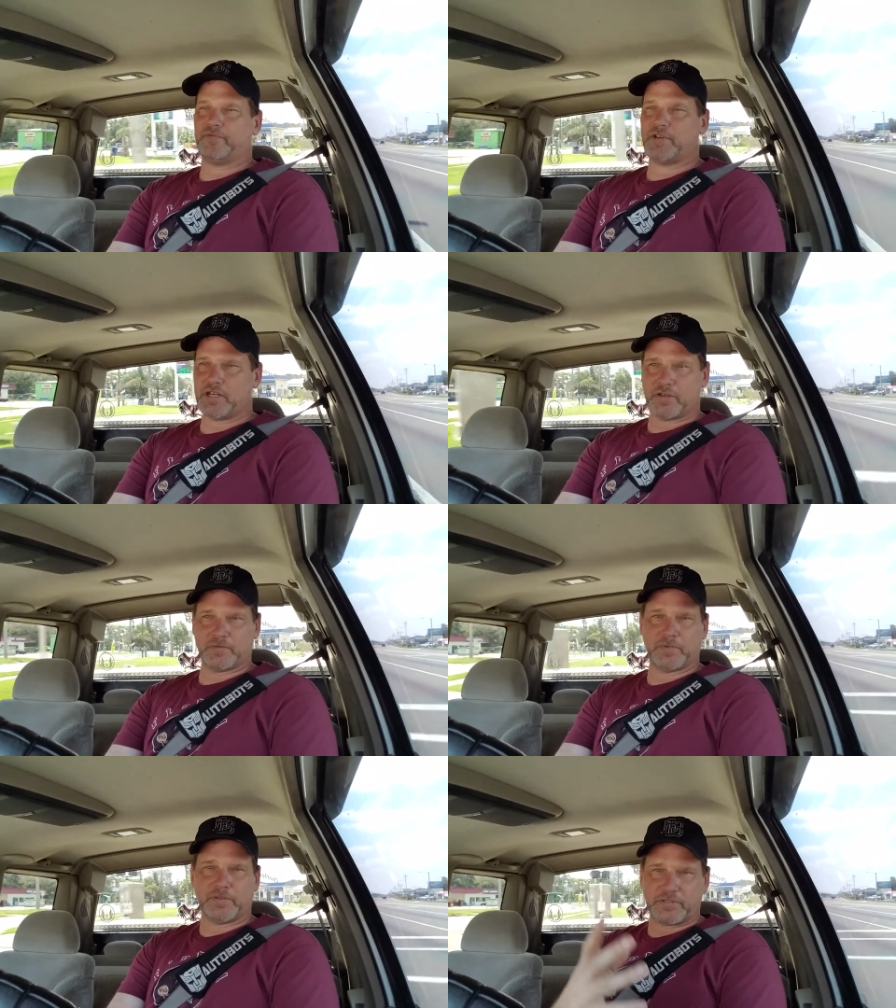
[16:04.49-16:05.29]

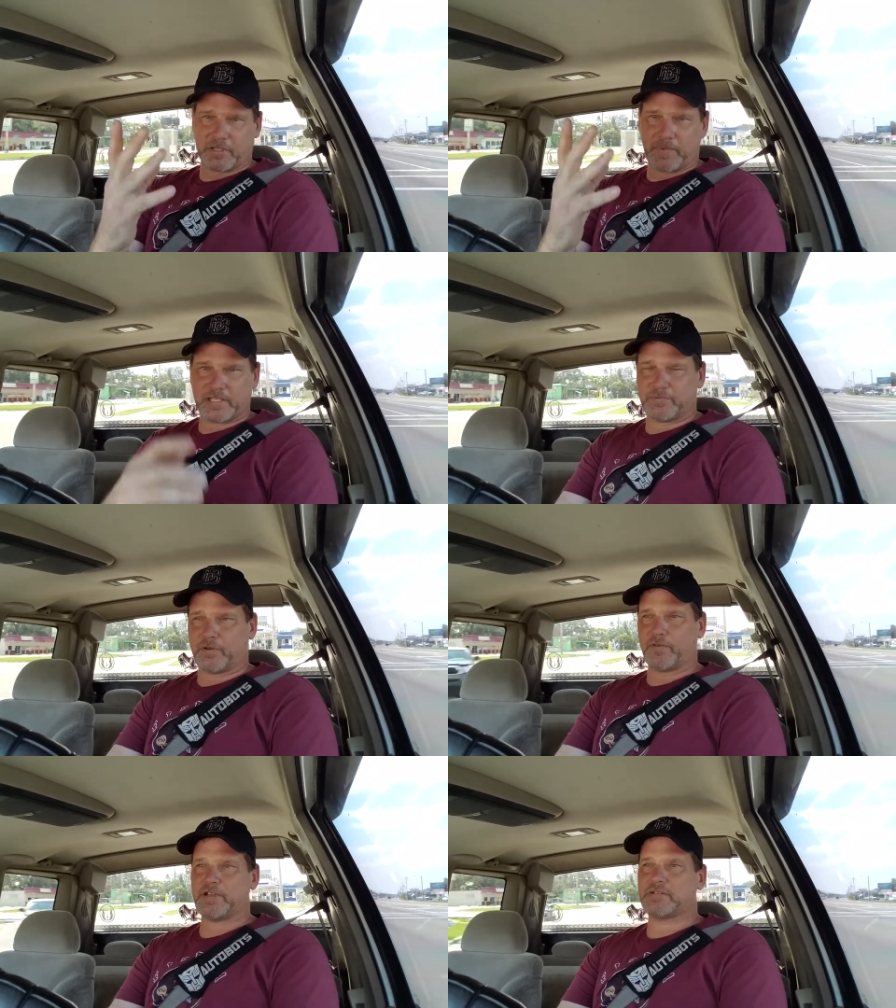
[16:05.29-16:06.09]
videos, military-based
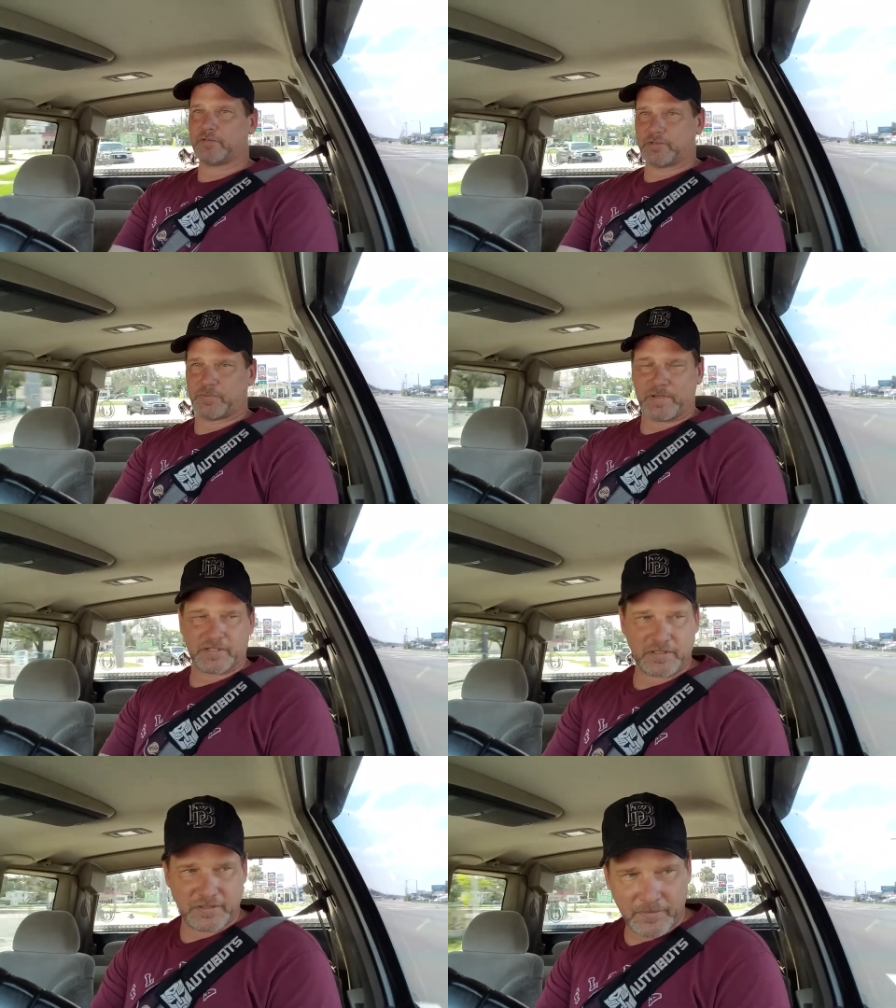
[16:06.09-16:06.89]
motivational
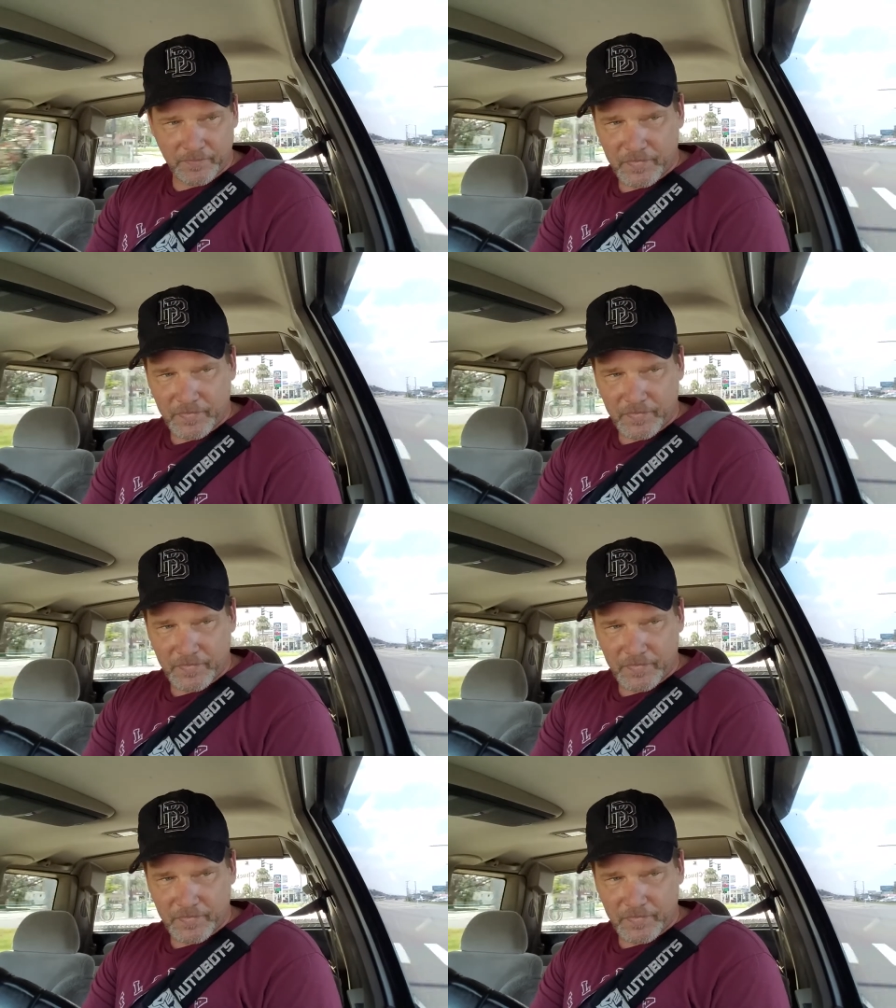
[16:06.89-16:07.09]
speeches